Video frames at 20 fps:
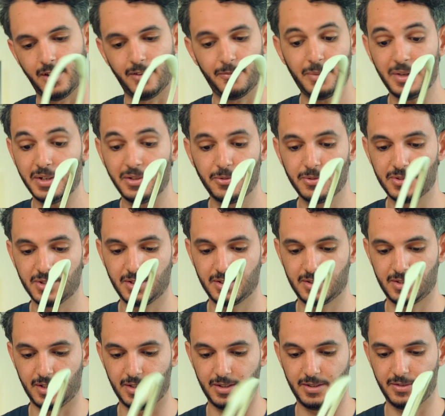I've been using
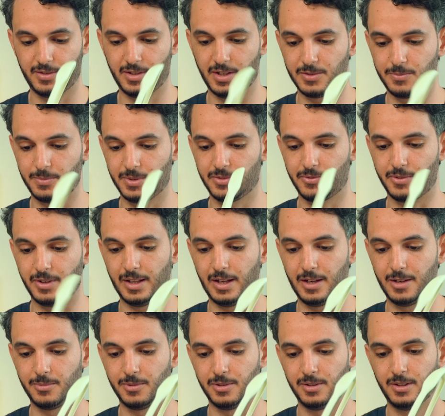it and it has been
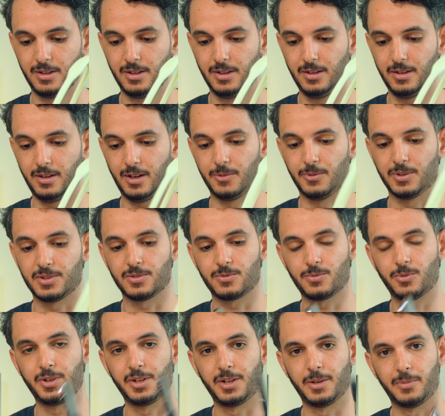reliable. I wasn't
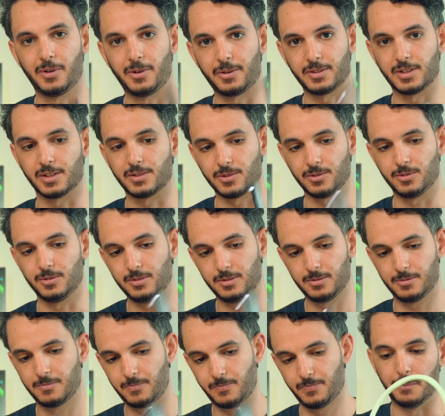worried about it at all,
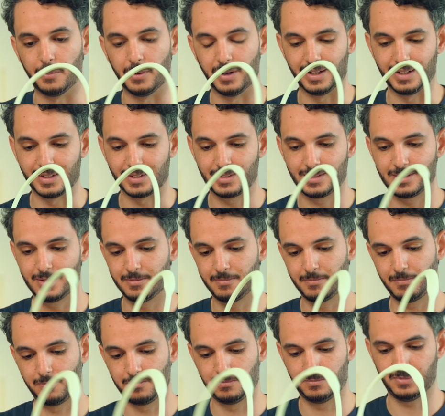but
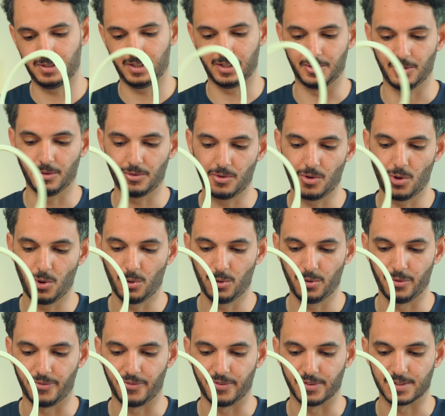I don't
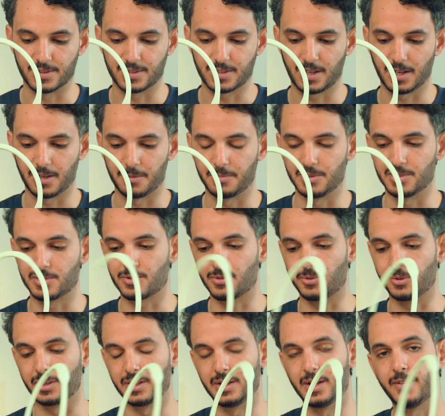know if it can be
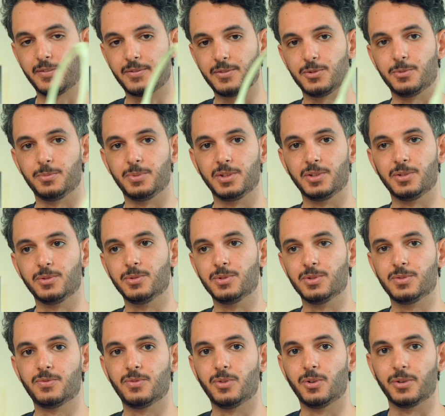strong enough to be
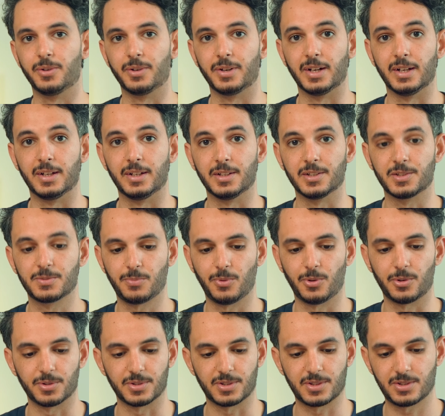used for
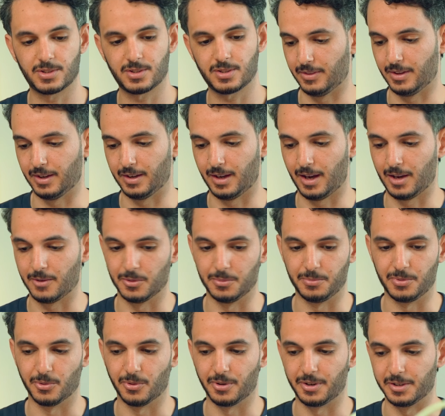sports. That I would
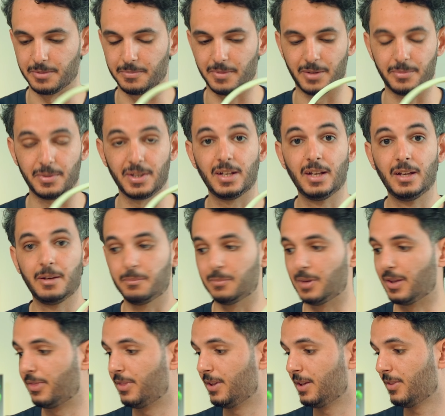be worried maybe,
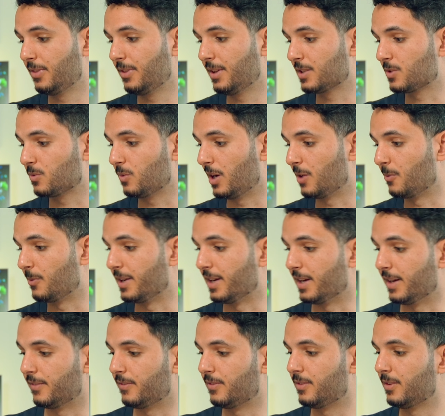but then that's why we
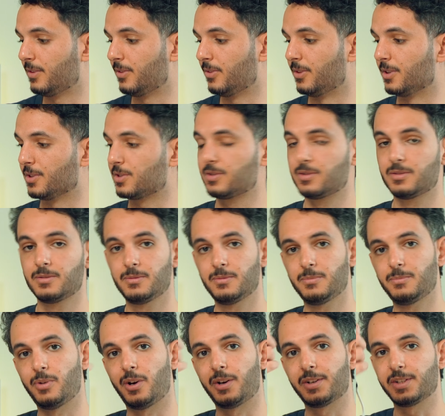have this
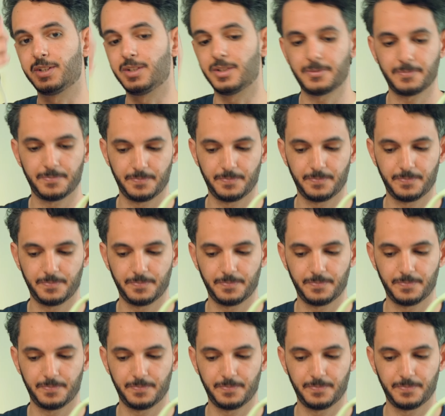part here.